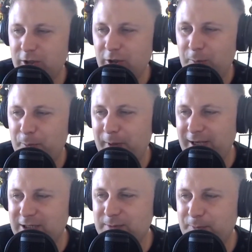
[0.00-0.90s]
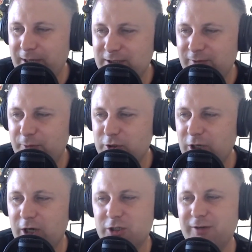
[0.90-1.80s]
are your best bits of
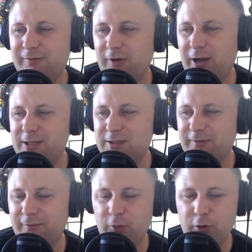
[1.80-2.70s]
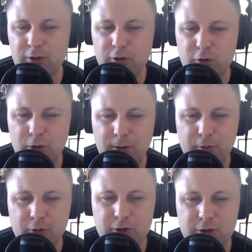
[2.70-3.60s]
production advice for a new
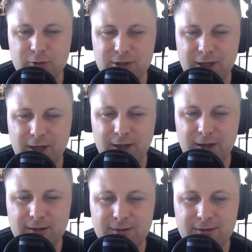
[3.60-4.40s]
producer?